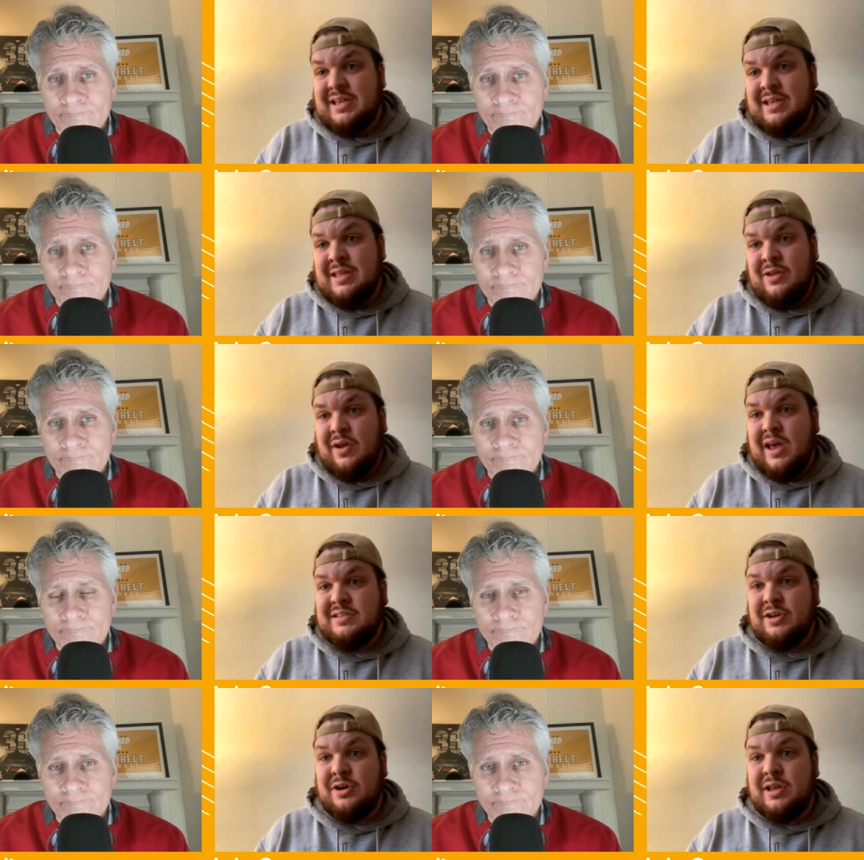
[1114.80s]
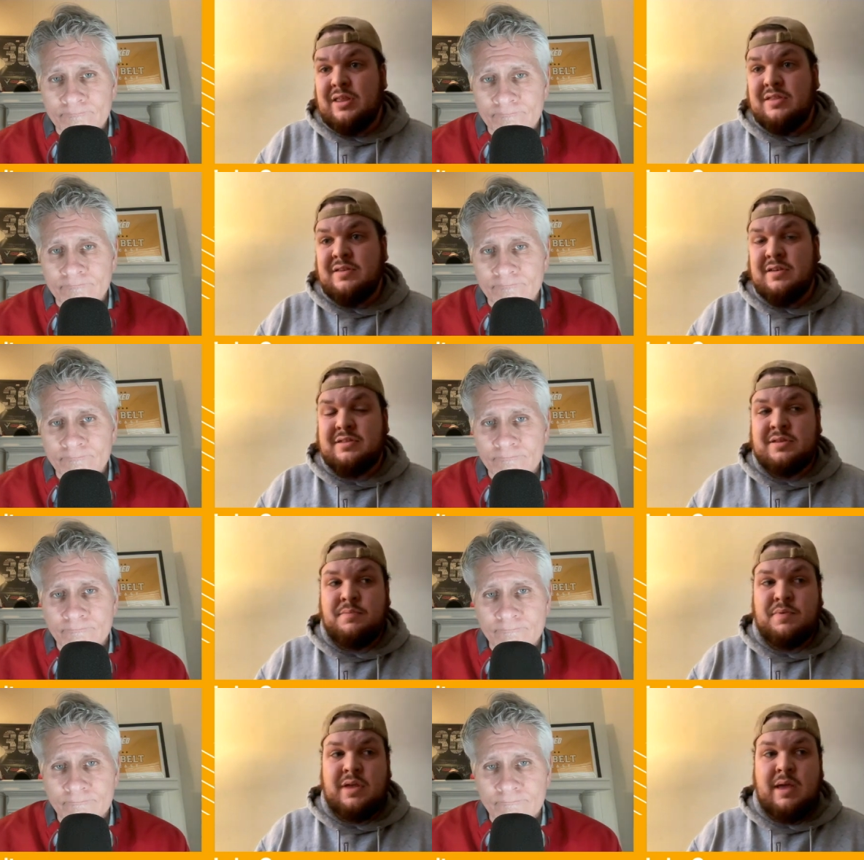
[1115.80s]
Speaker 1: in, in, their guys underneath to to
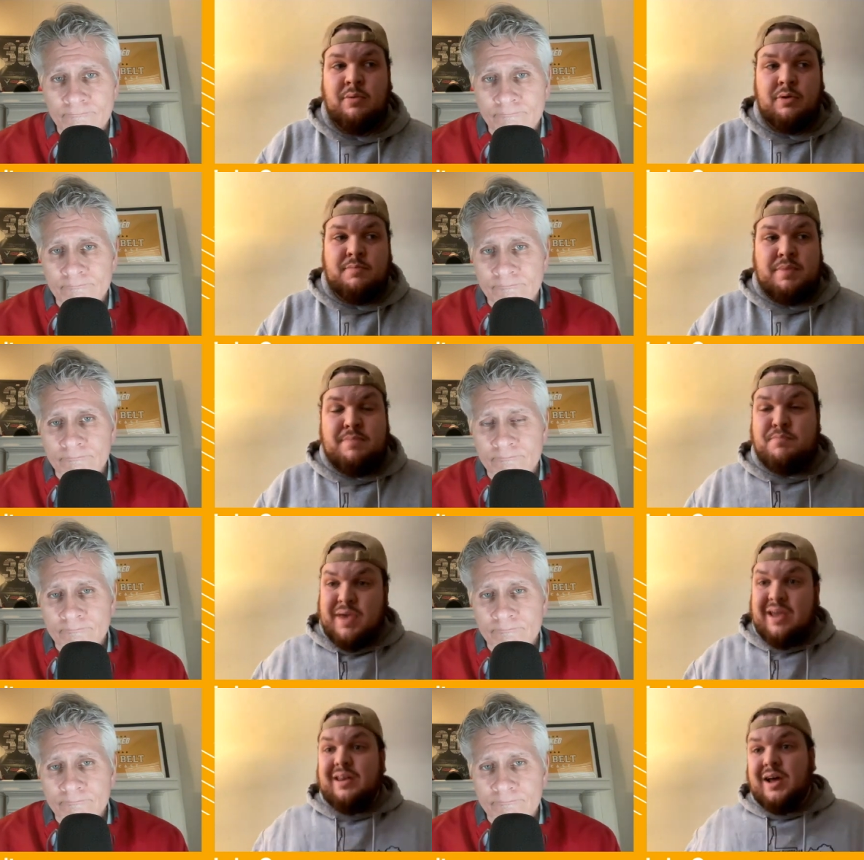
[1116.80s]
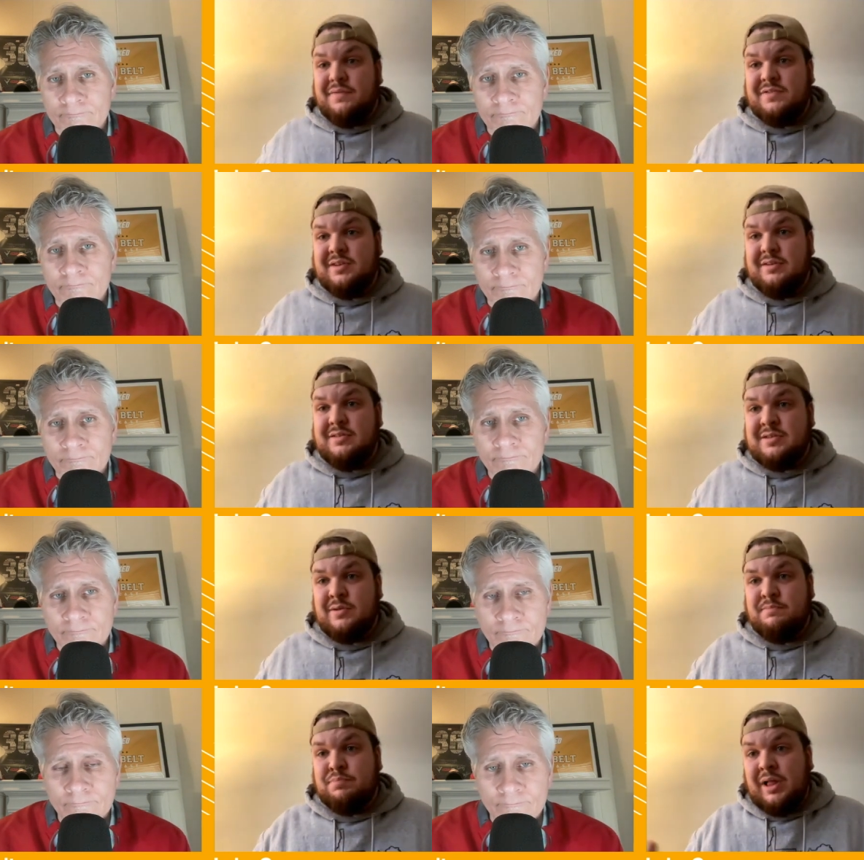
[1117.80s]
be able to be big enough to
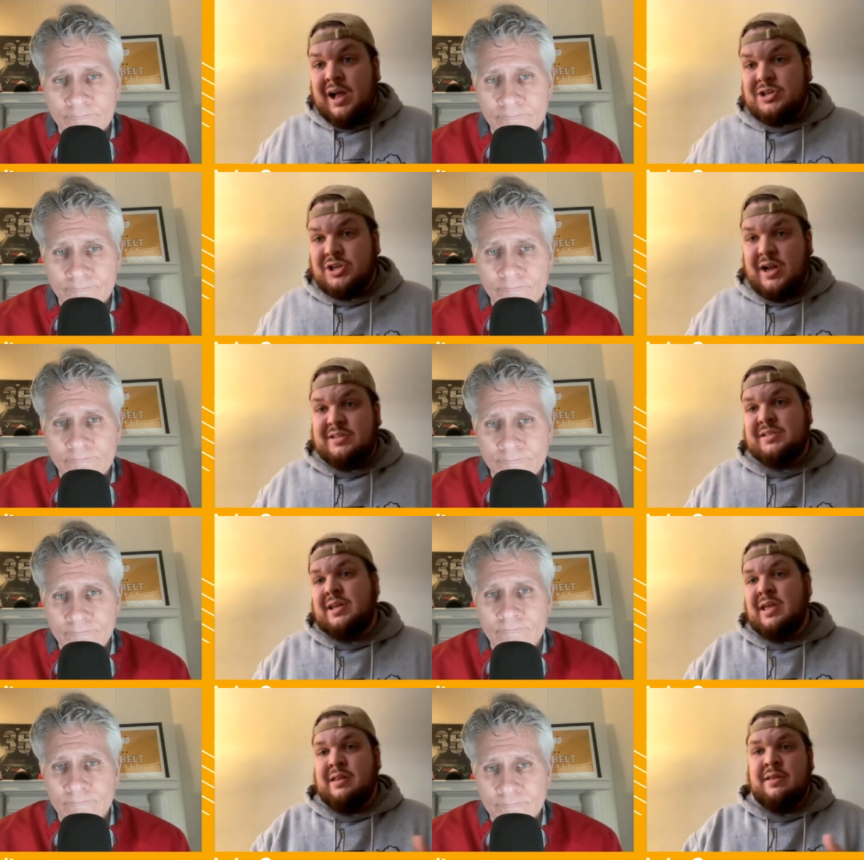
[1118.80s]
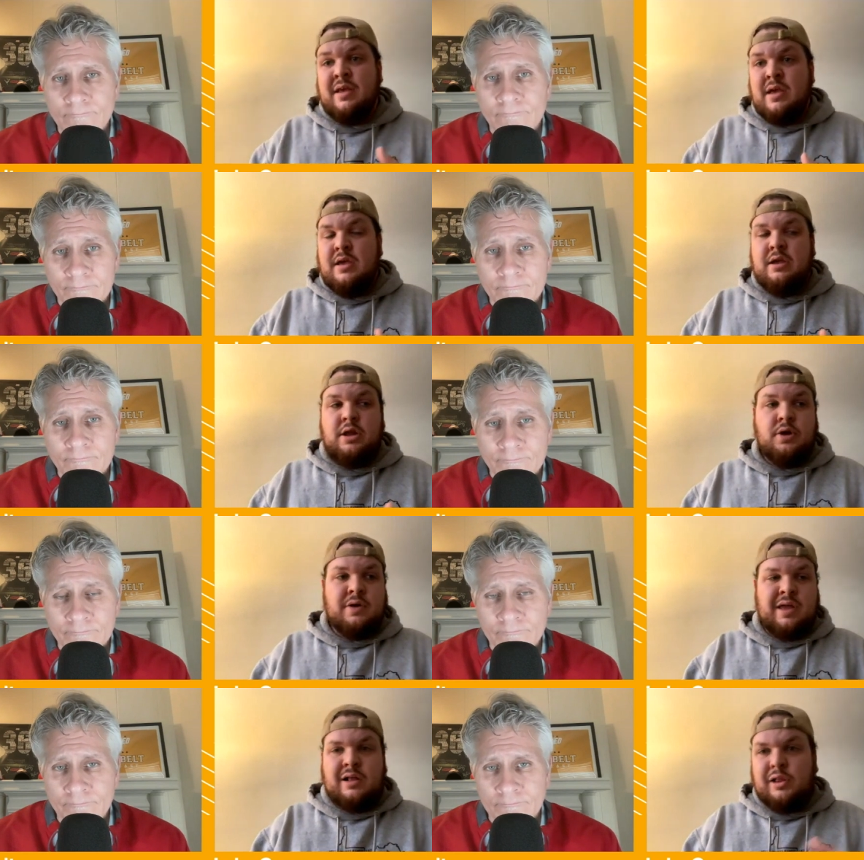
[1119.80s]
to block shots and, and you know
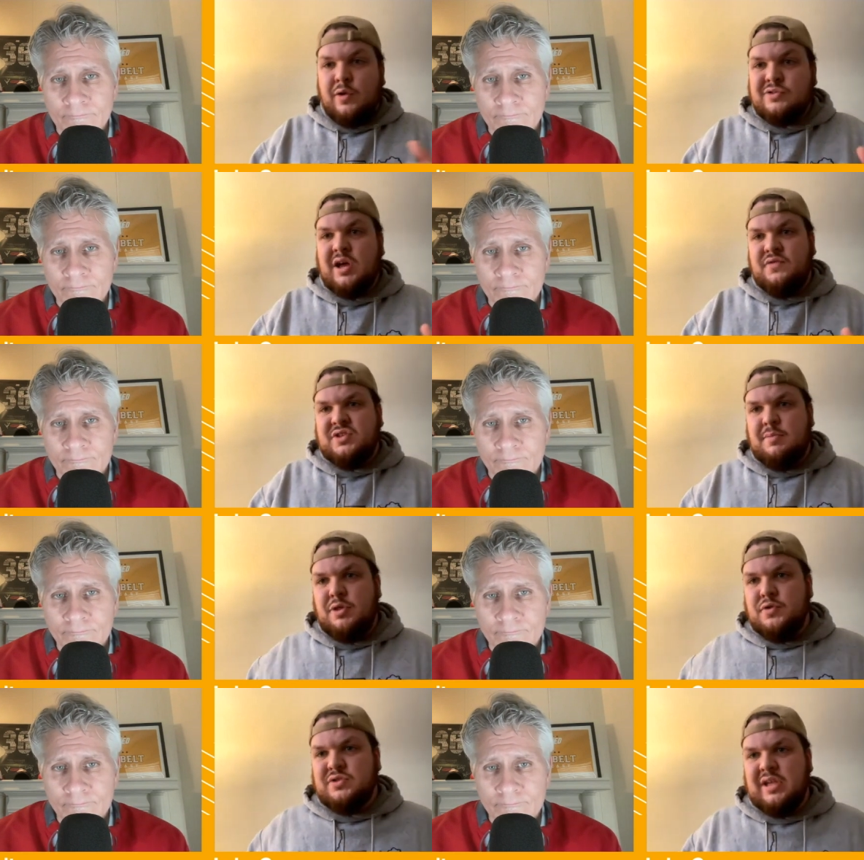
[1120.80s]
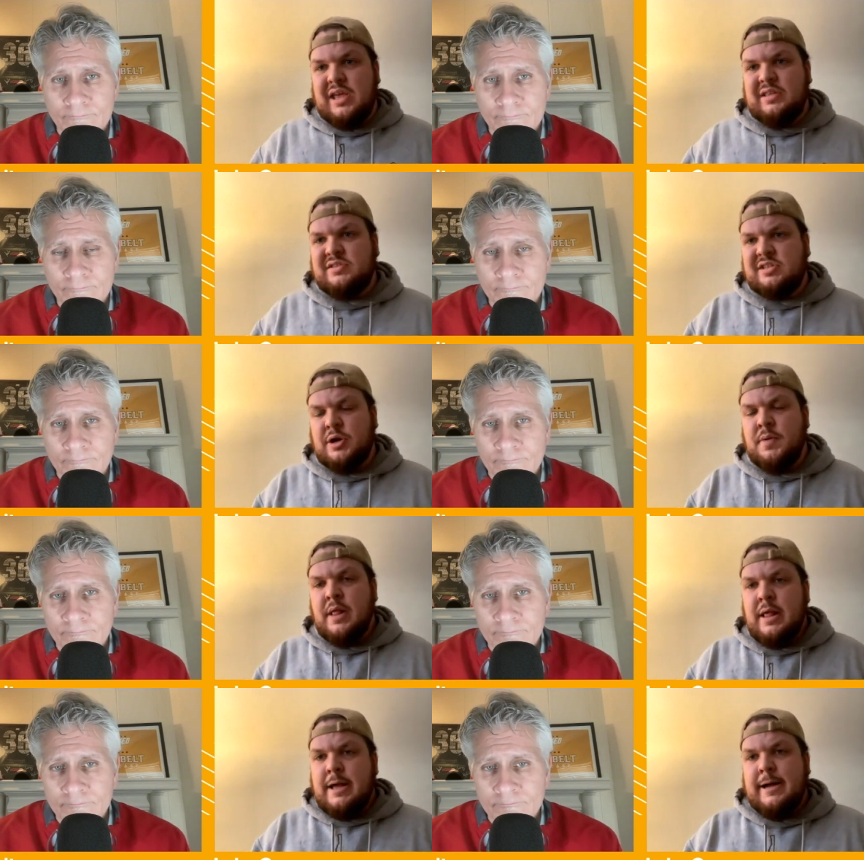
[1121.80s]
and close off some of those lanes. So
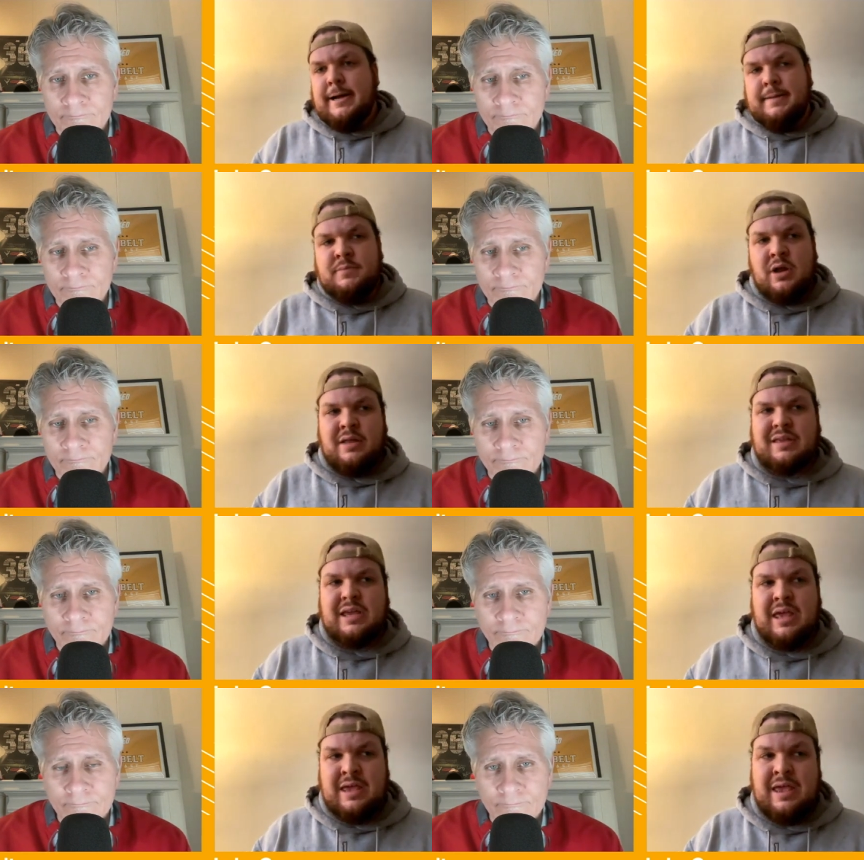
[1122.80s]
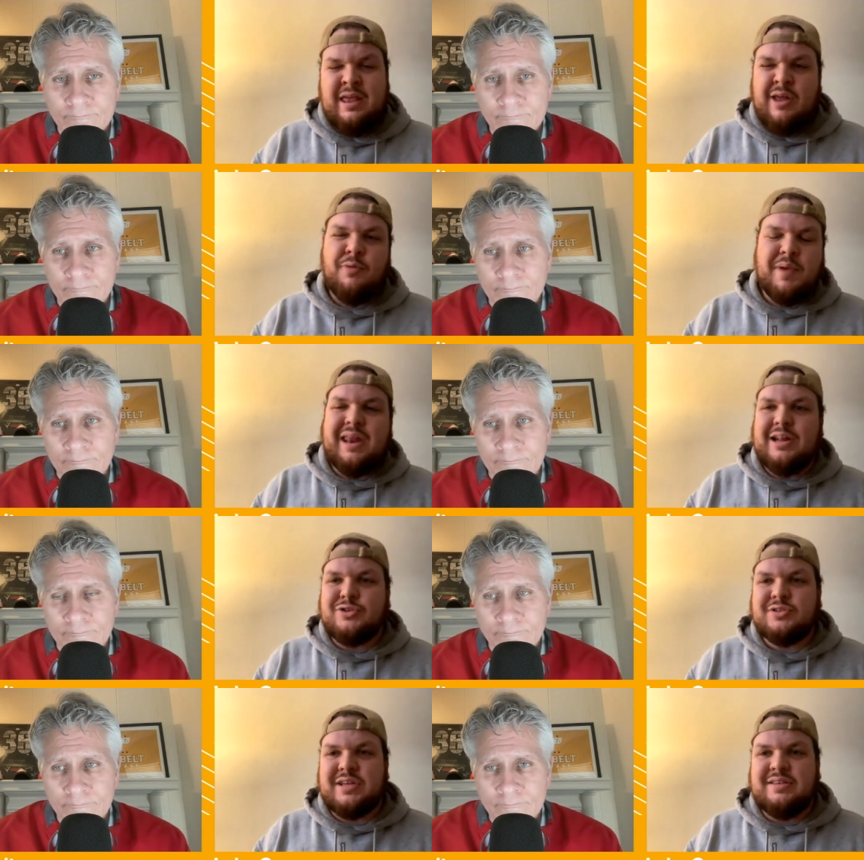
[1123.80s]
um, you know, I think it, will it, be an
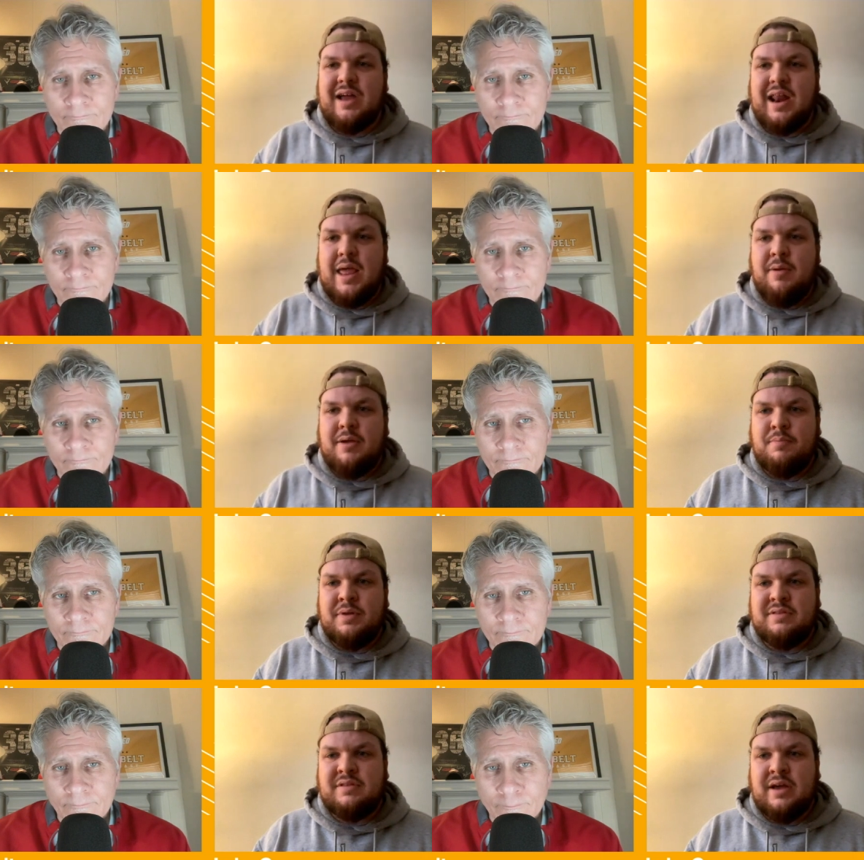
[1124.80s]
interesting dynamic, but.